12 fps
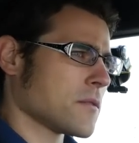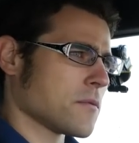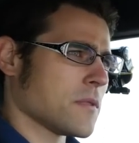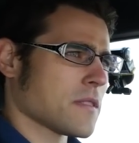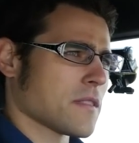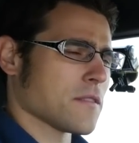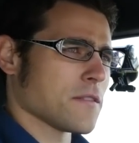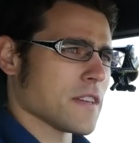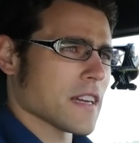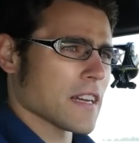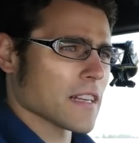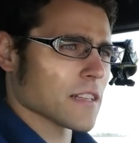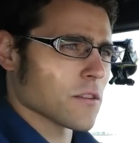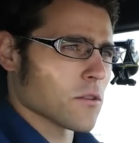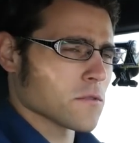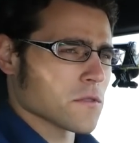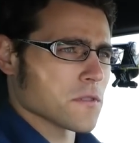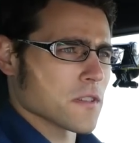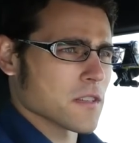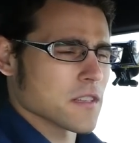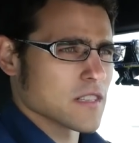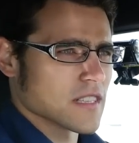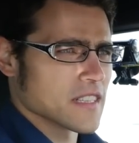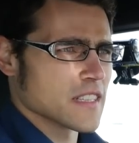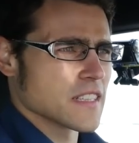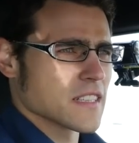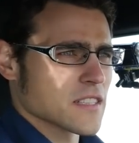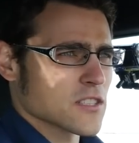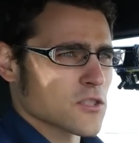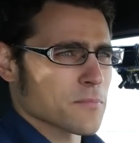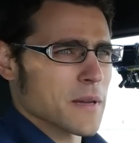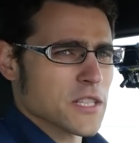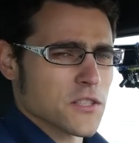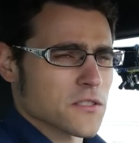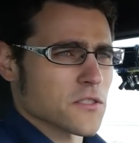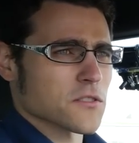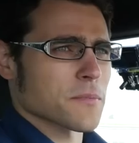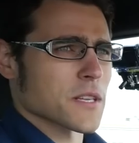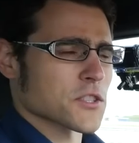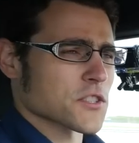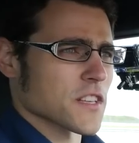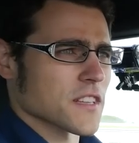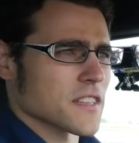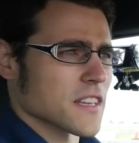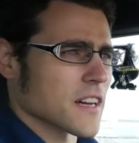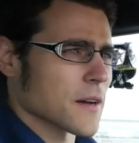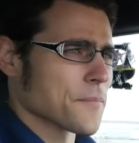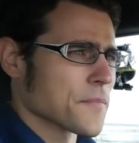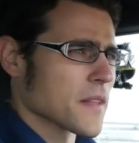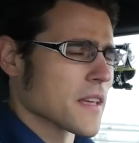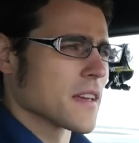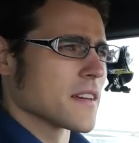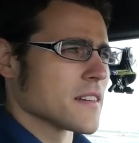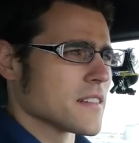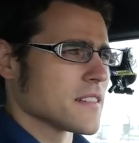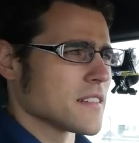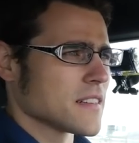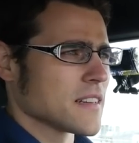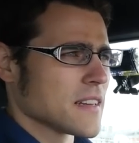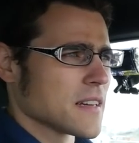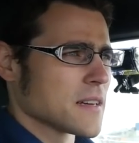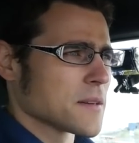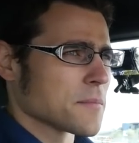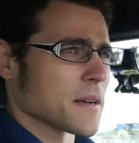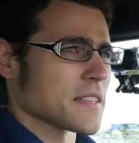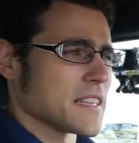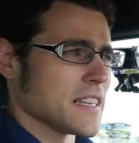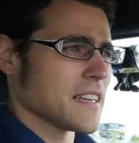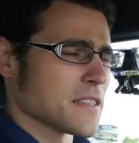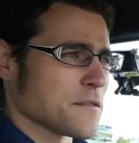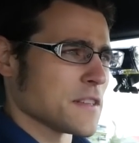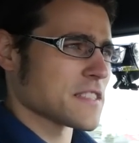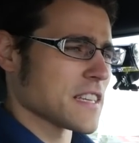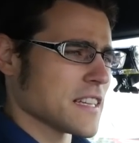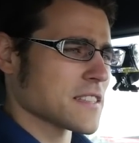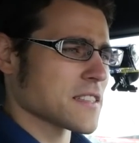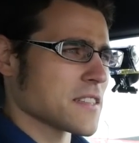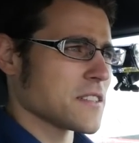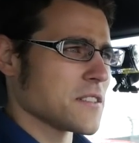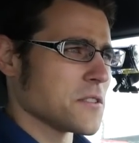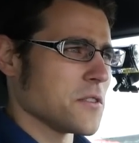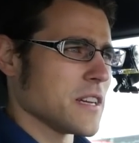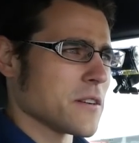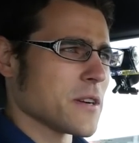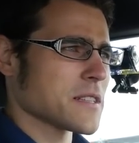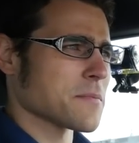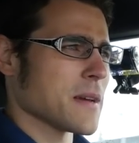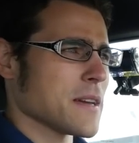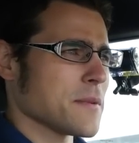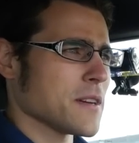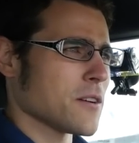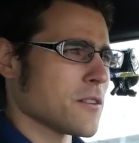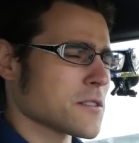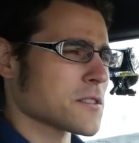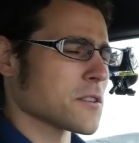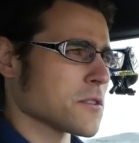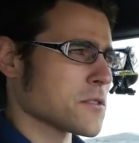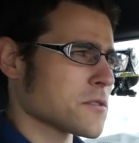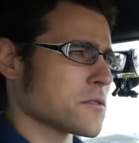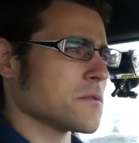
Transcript: with the V8 and also the special suspension than the R. But here in the V6, you hear it maybe also